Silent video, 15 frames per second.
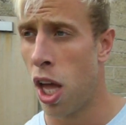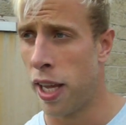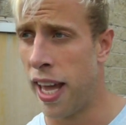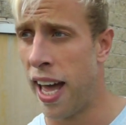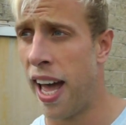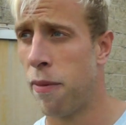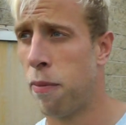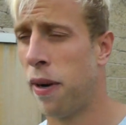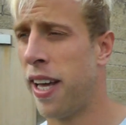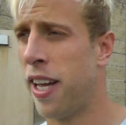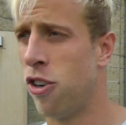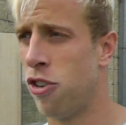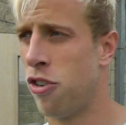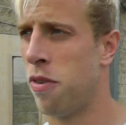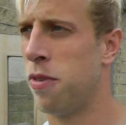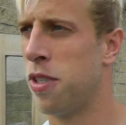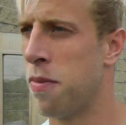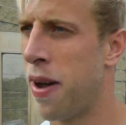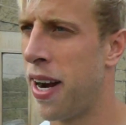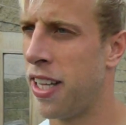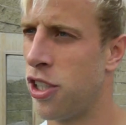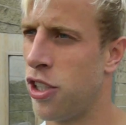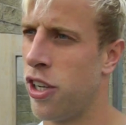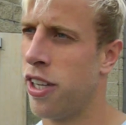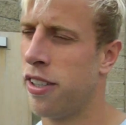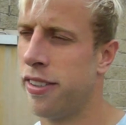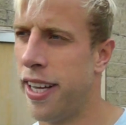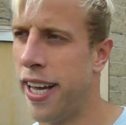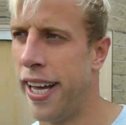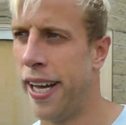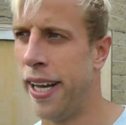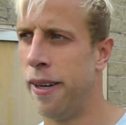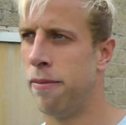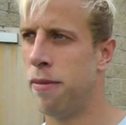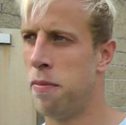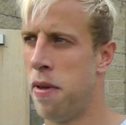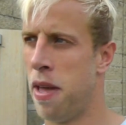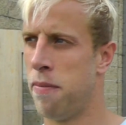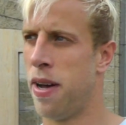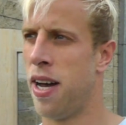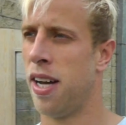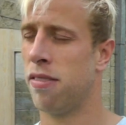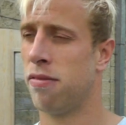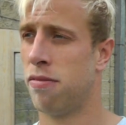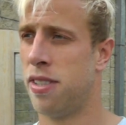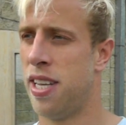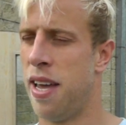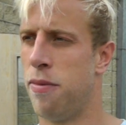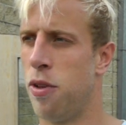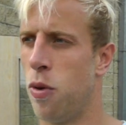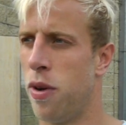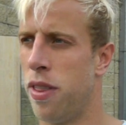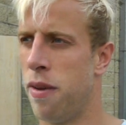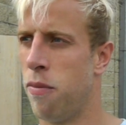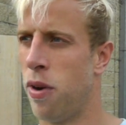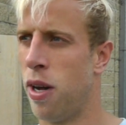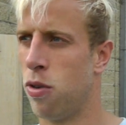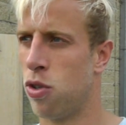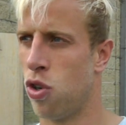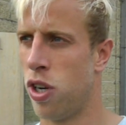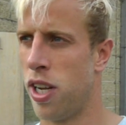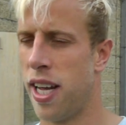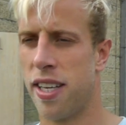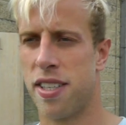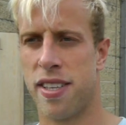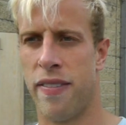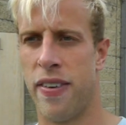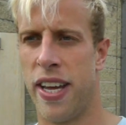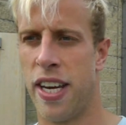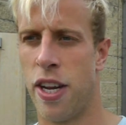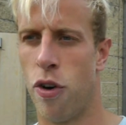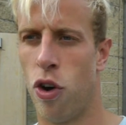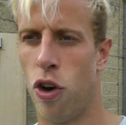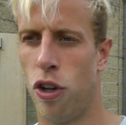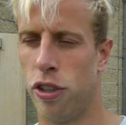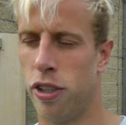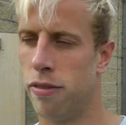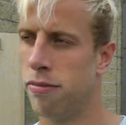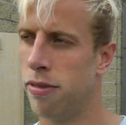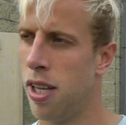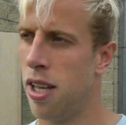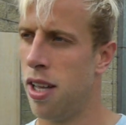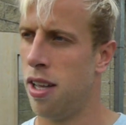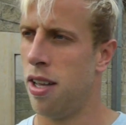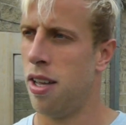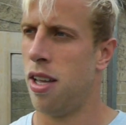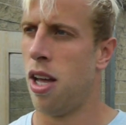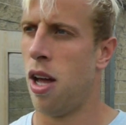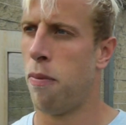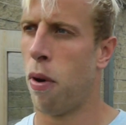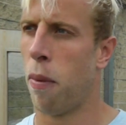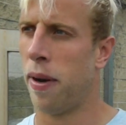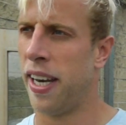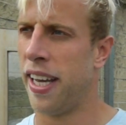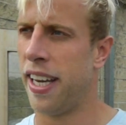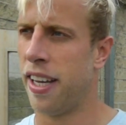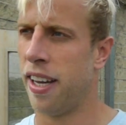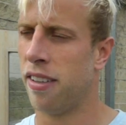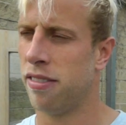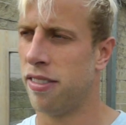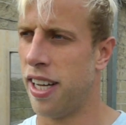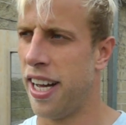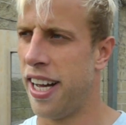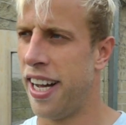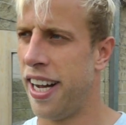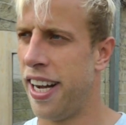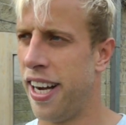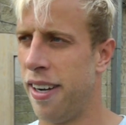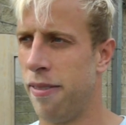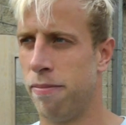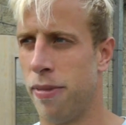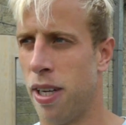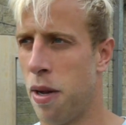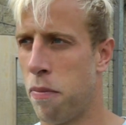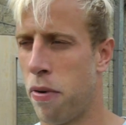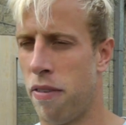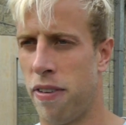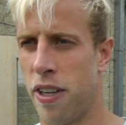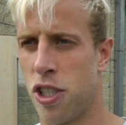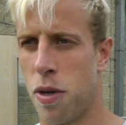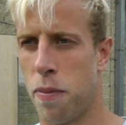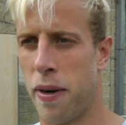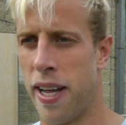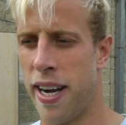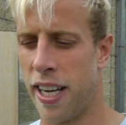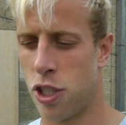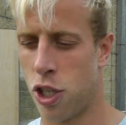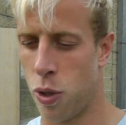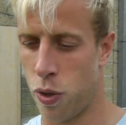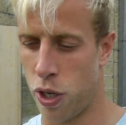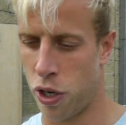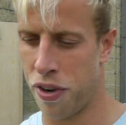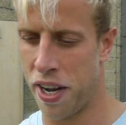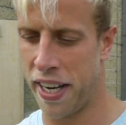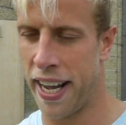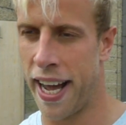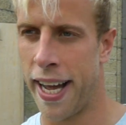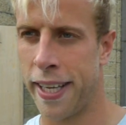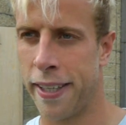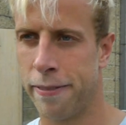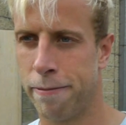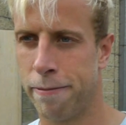Yeah, played under him as a manager, and made my debut with him when I was only like 17 year old, and a proper leader, and a privilege to play next to and a great guy.